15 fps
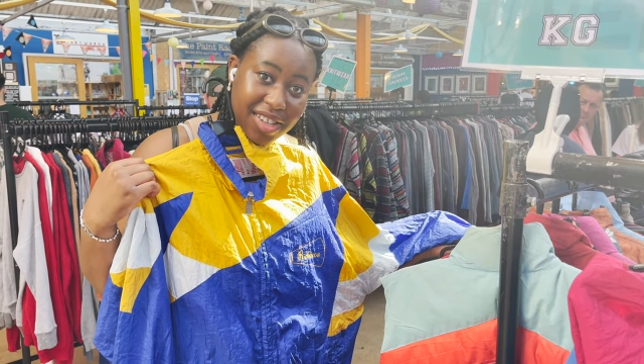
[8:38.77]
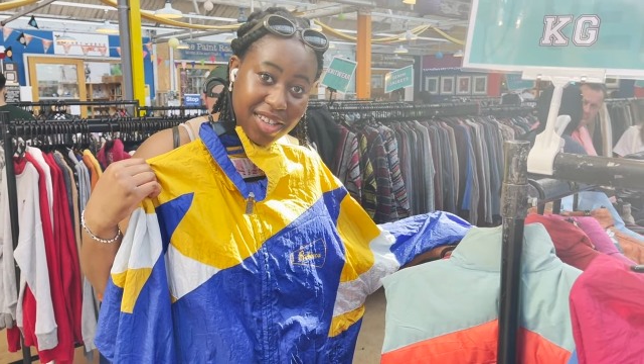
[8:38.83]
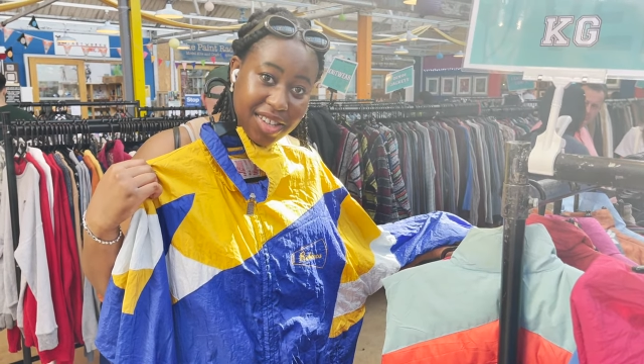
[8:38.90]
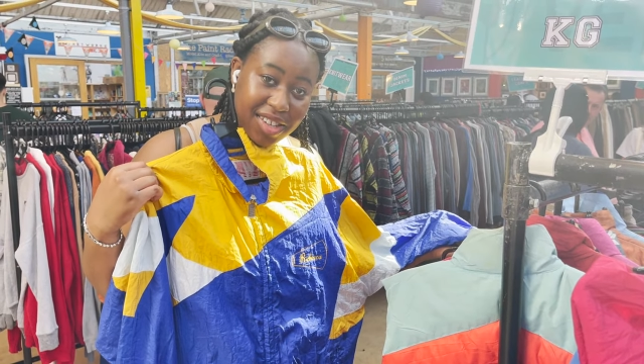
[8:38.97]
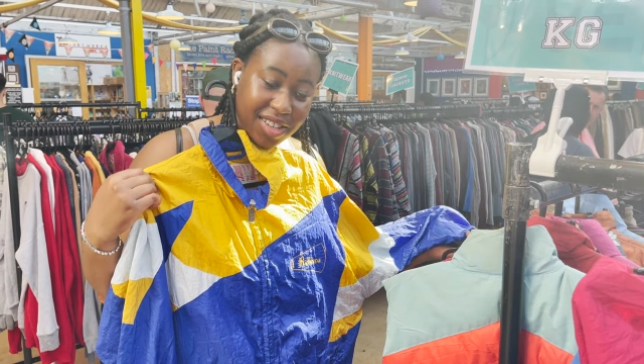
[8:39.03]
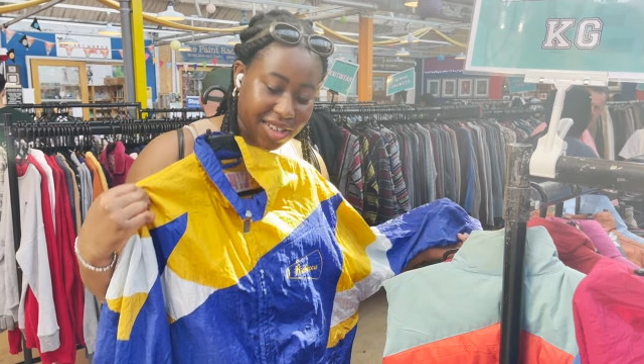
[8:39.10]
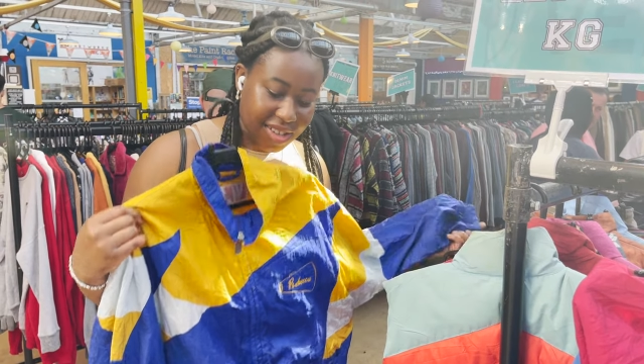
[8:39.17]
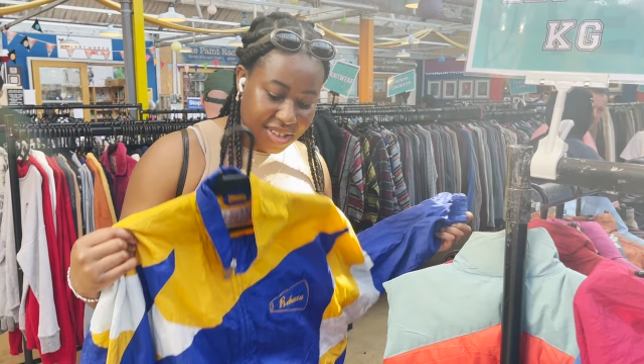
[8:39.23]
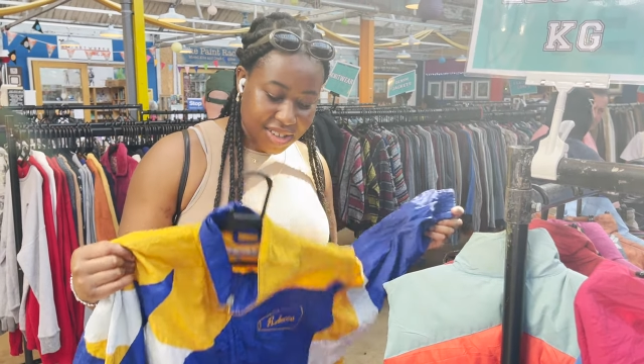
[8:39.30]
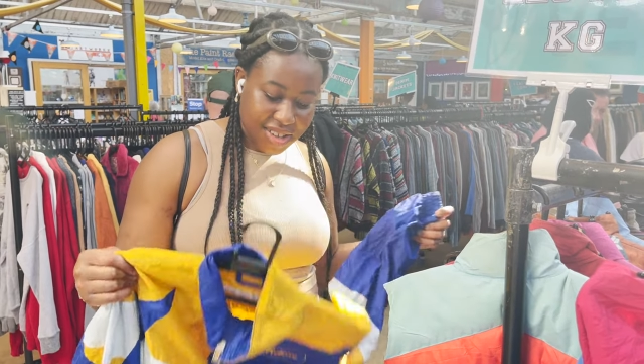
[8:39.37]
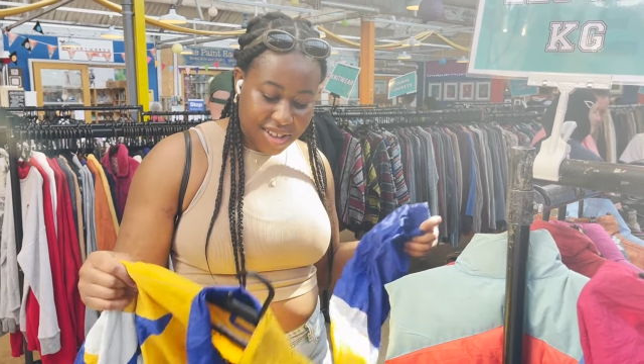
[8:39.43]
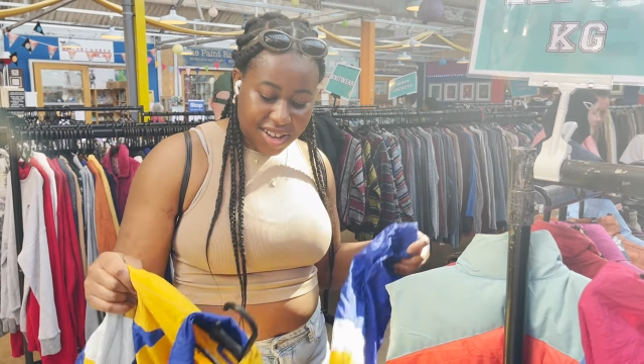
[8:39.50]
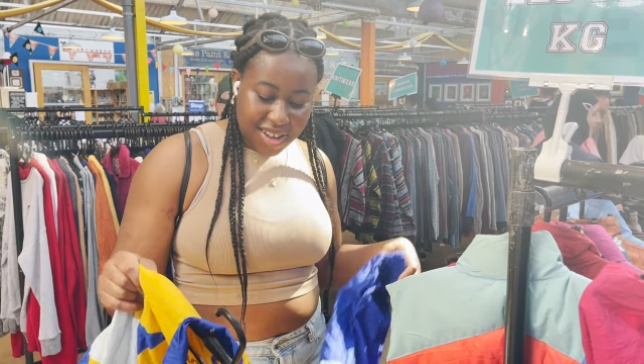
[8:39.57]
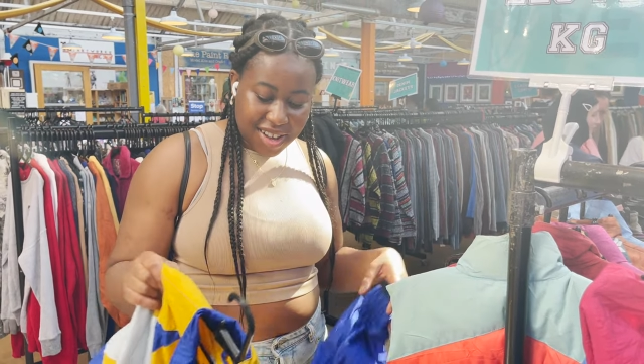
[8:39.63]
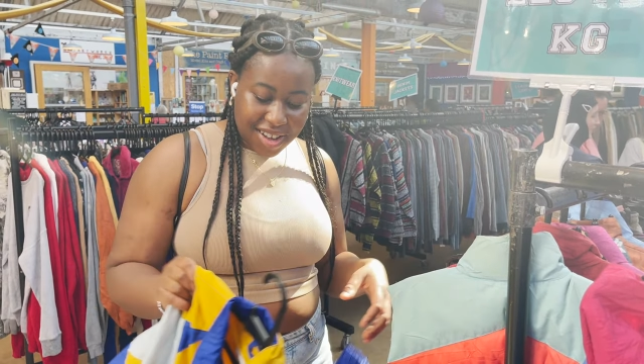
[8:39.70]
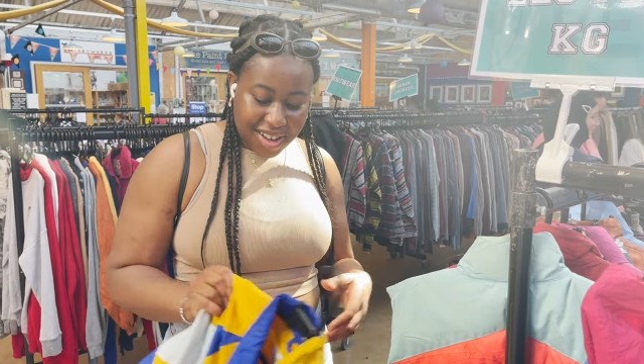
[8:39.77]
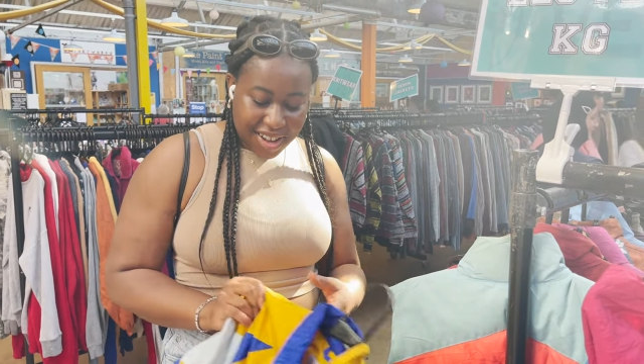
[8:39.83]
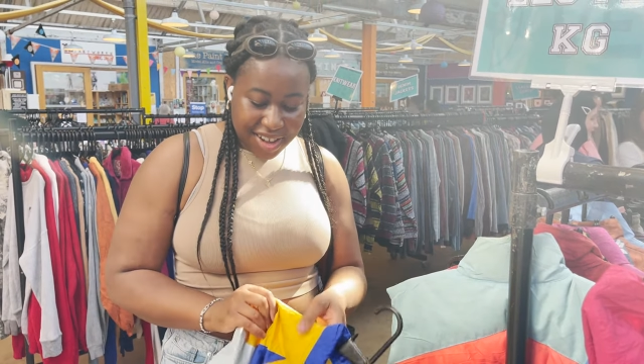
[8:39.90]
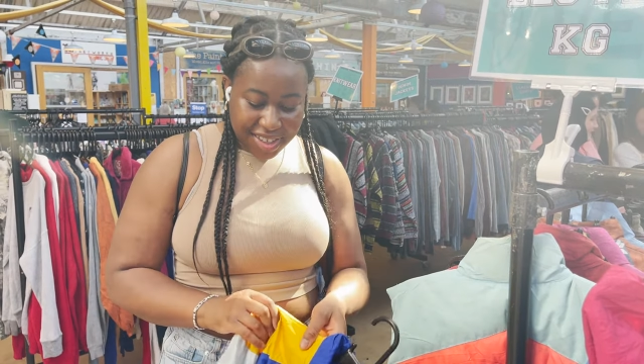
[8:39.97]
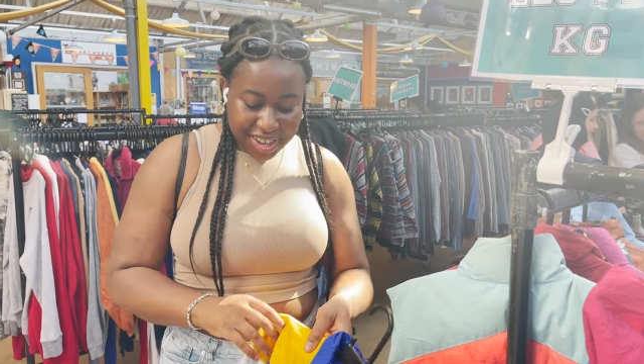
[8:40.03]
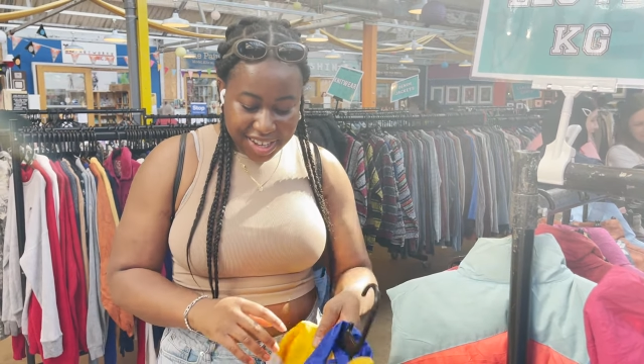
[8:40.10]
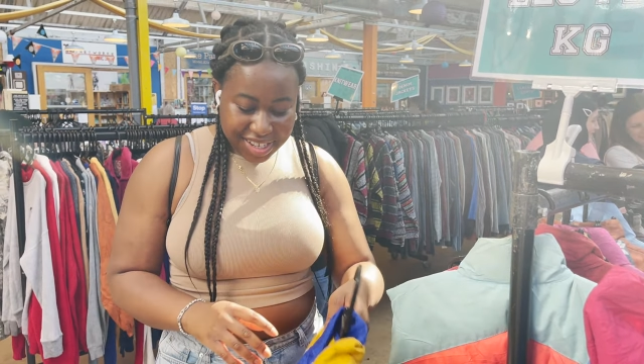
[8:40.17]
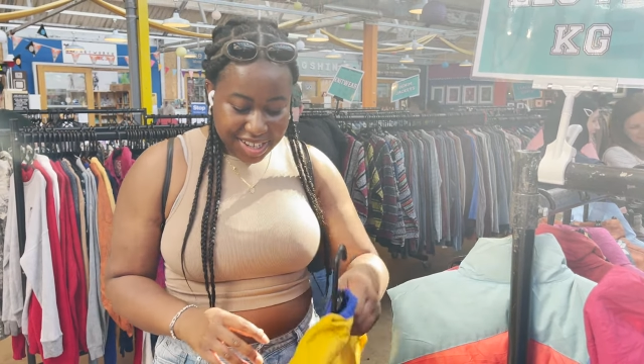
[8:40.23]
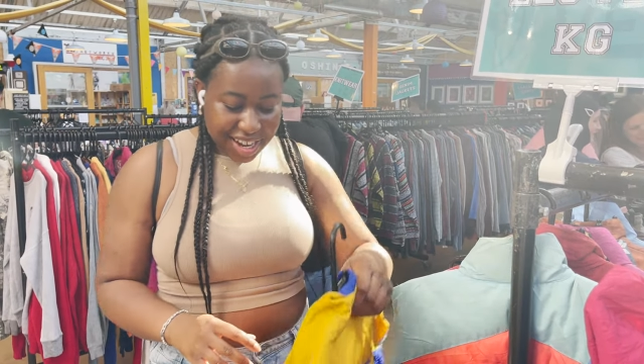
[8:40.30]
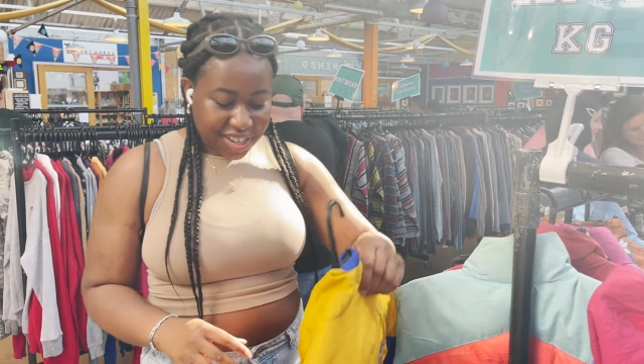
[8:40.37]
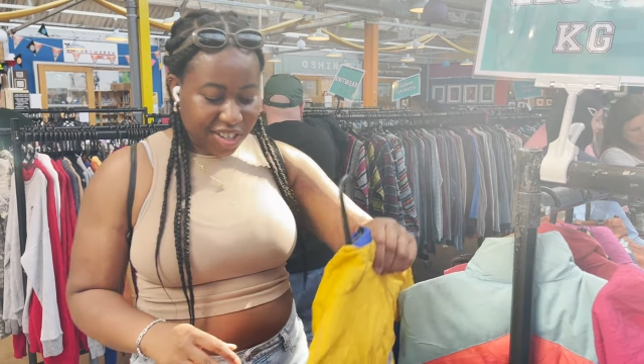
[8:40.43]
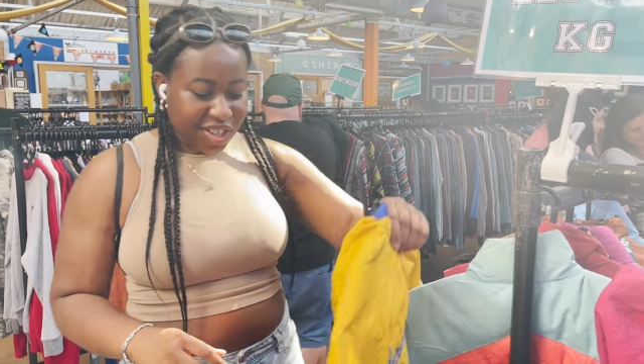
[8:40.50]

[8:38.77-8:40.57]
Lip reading: I think it's nice.